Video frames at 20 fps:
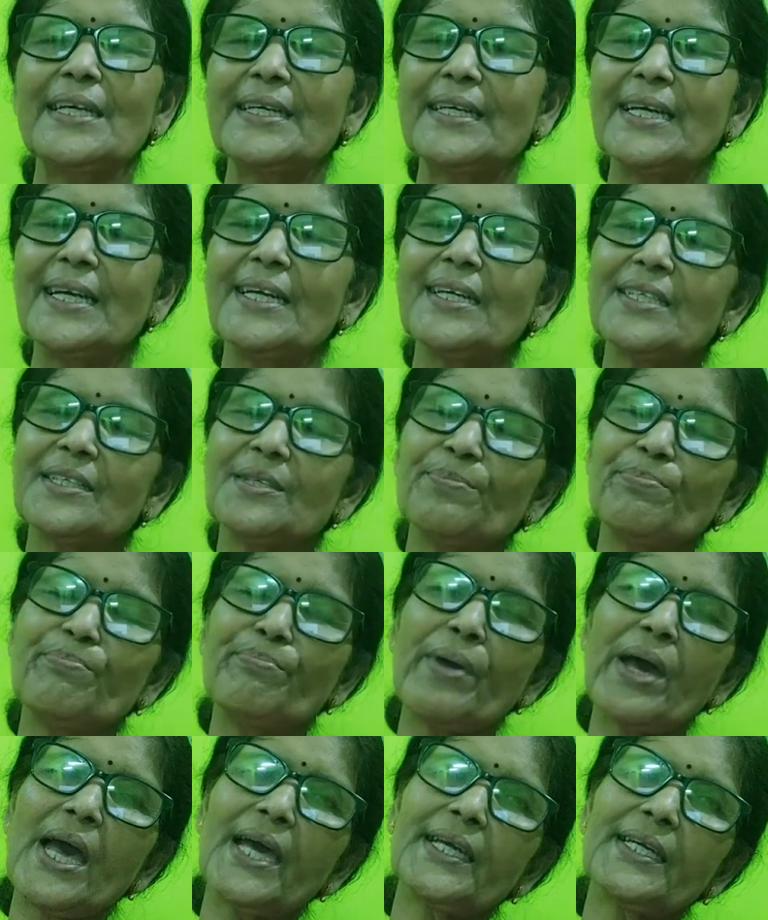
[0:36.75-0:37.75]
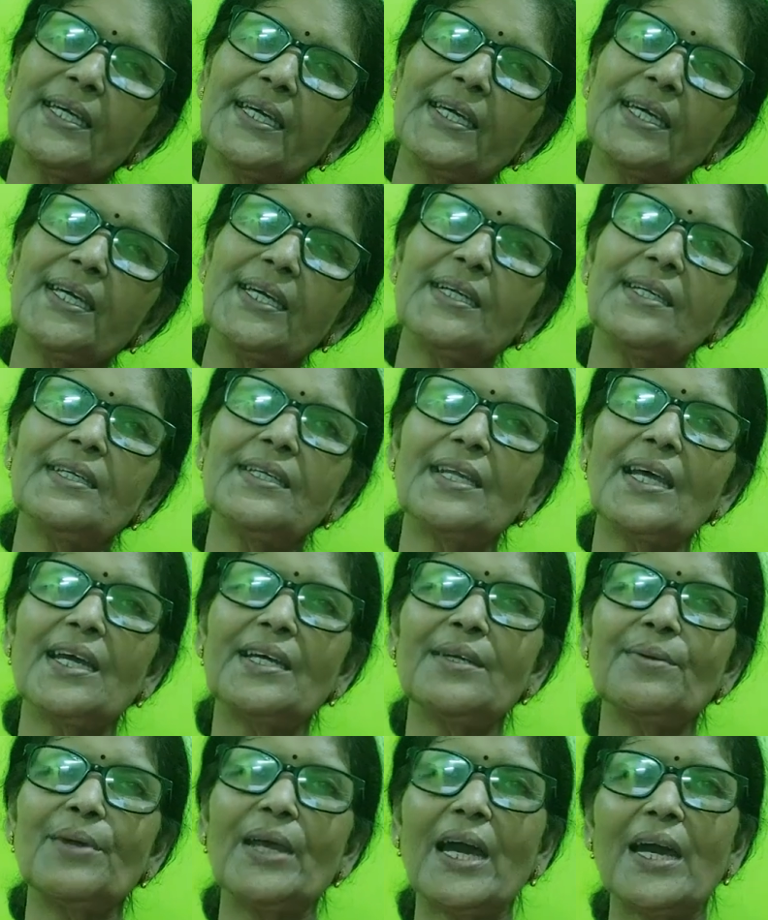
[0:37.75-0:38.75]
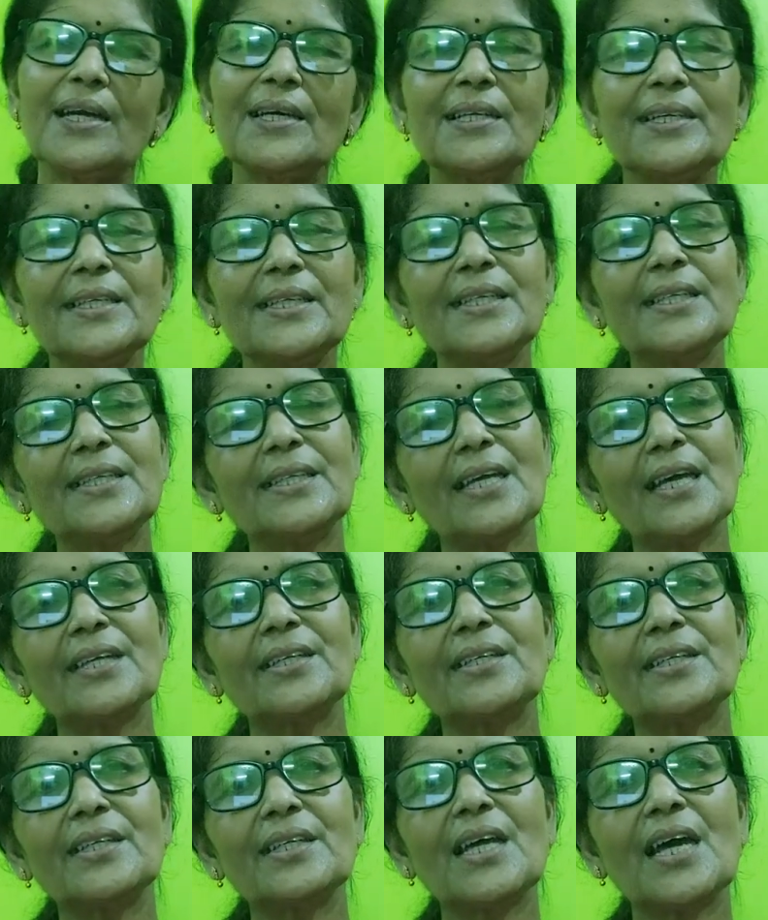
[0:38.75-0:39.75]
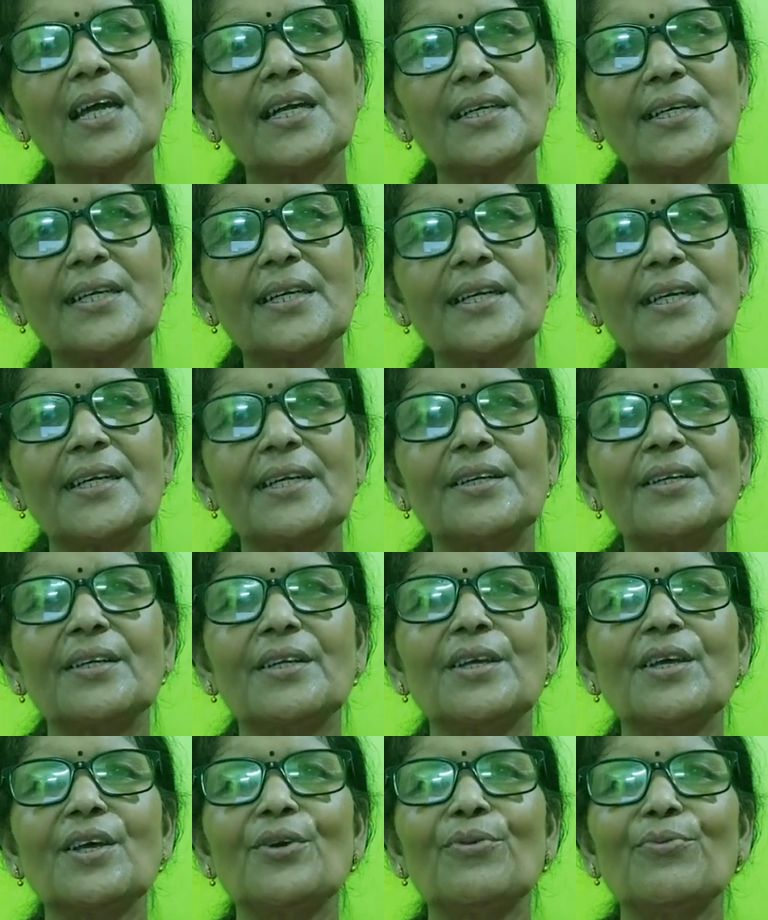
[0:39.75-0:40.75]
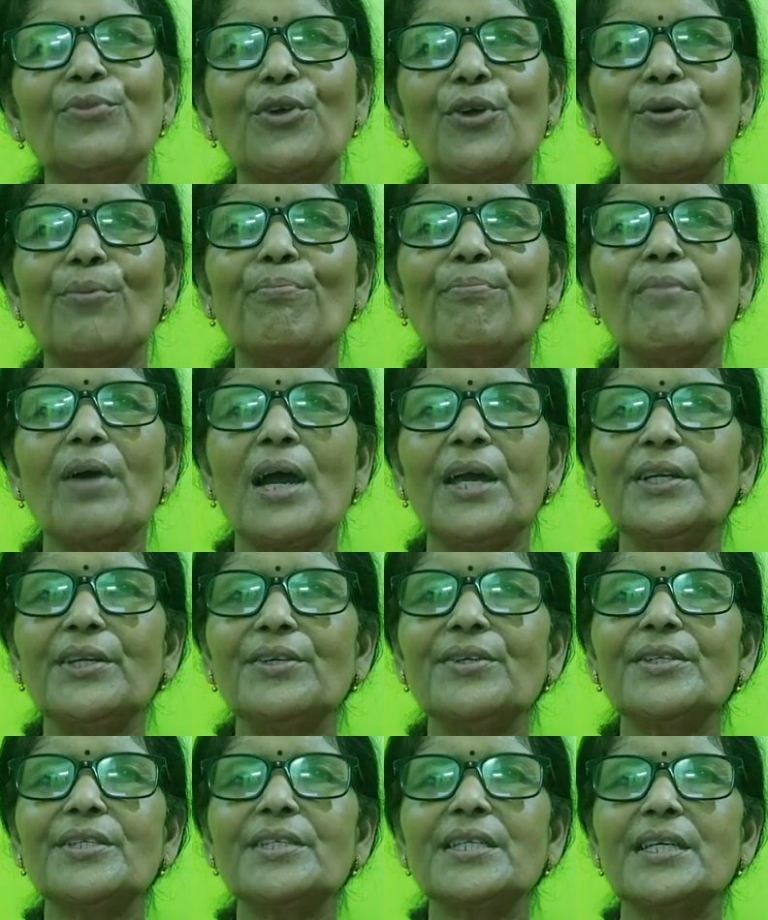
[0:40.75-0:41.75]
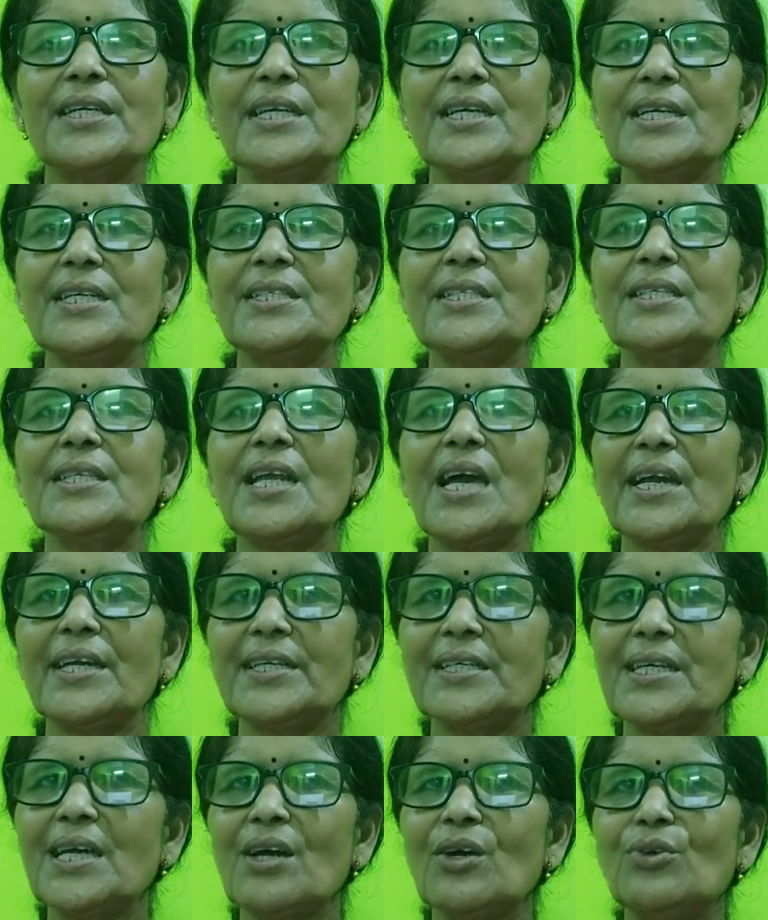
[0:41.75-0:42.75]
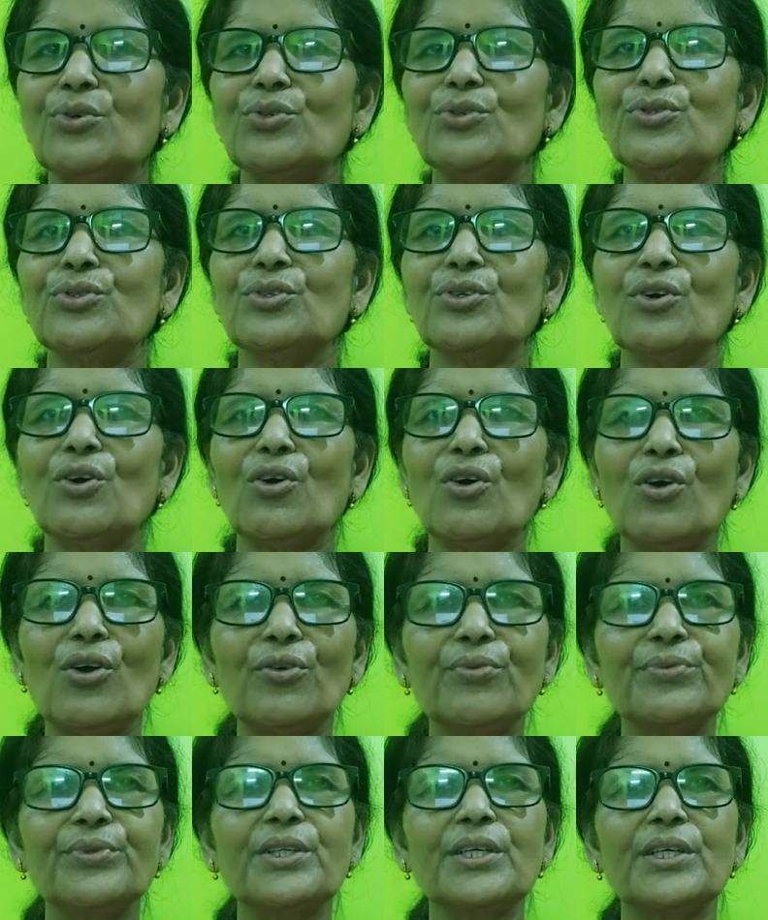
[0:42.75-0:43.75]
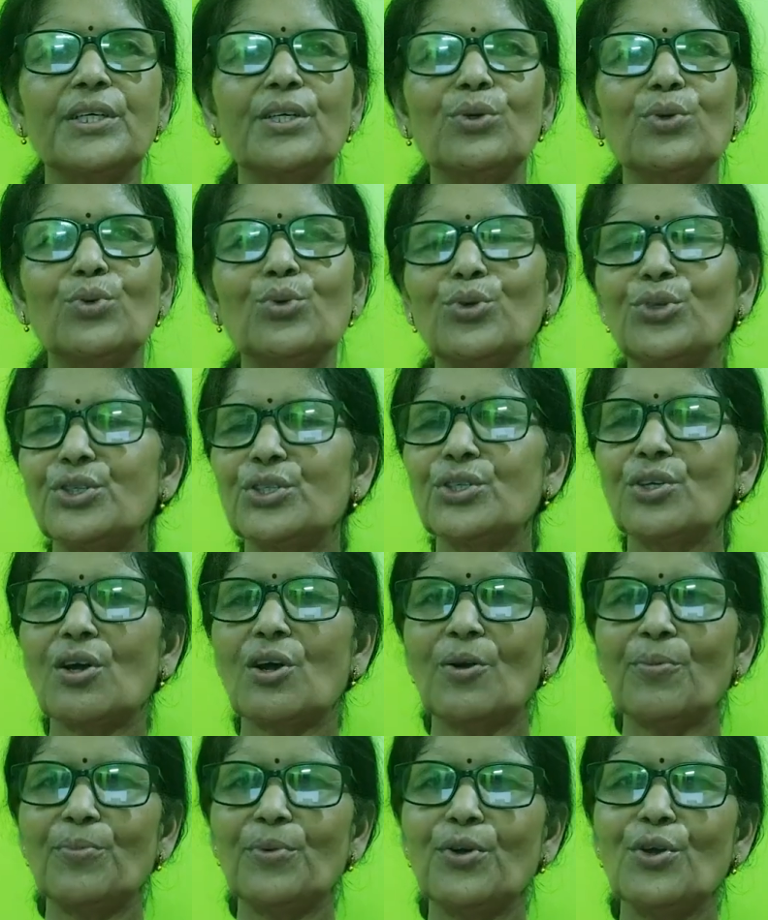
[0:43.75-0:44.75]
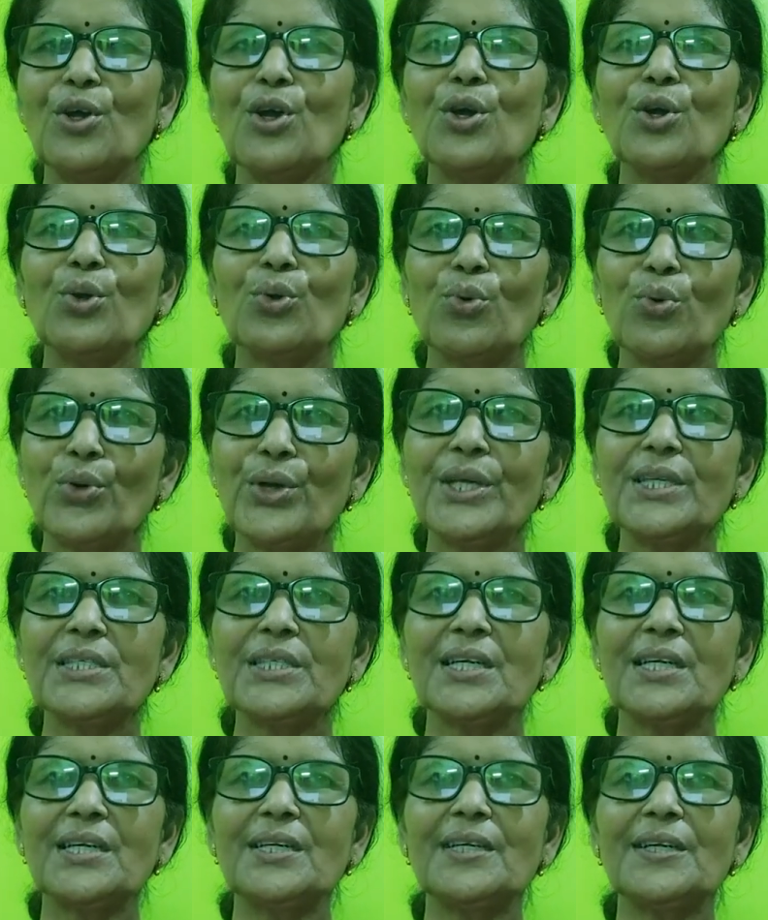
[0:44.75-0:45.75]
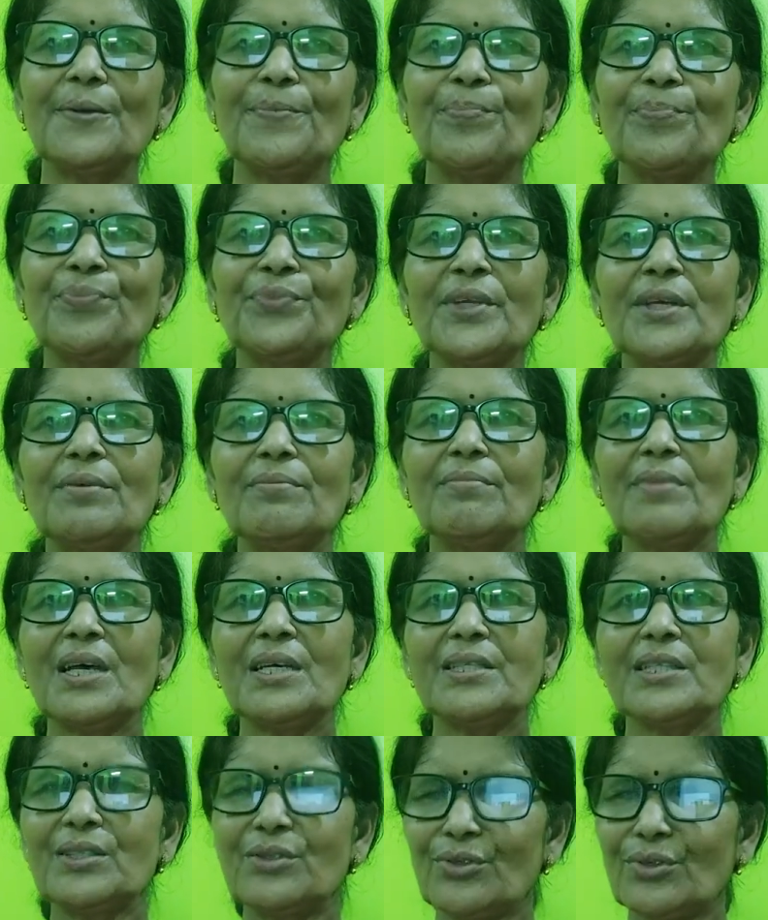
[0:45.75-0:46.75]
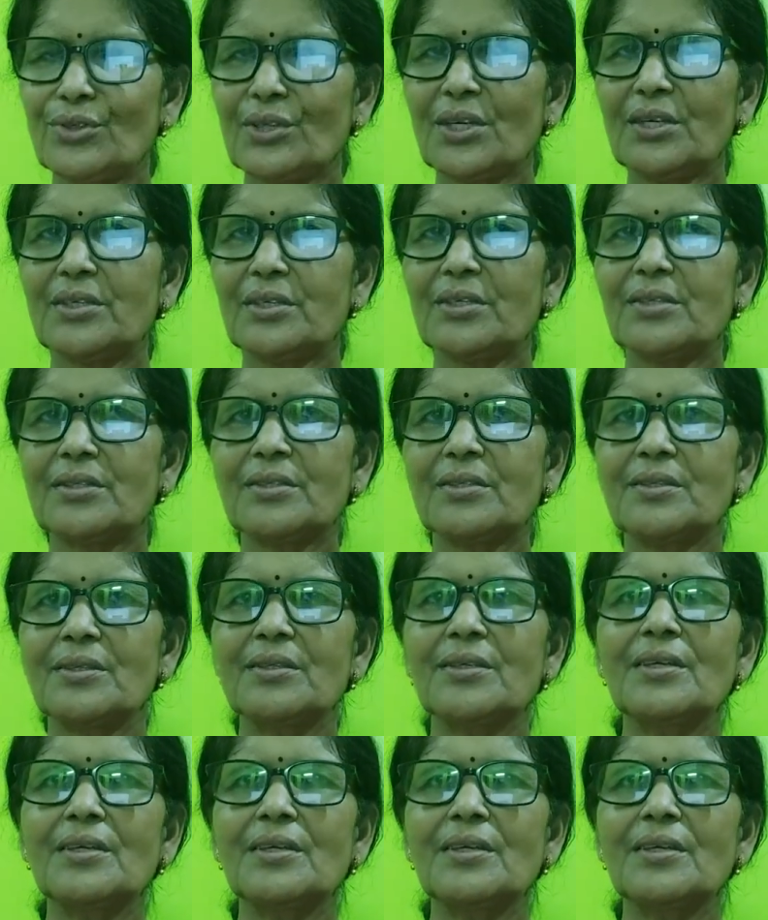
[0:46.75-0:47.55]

dates back in early 1900 from minor sledge lighthouse off the coast of Cohasset, Massachusetts.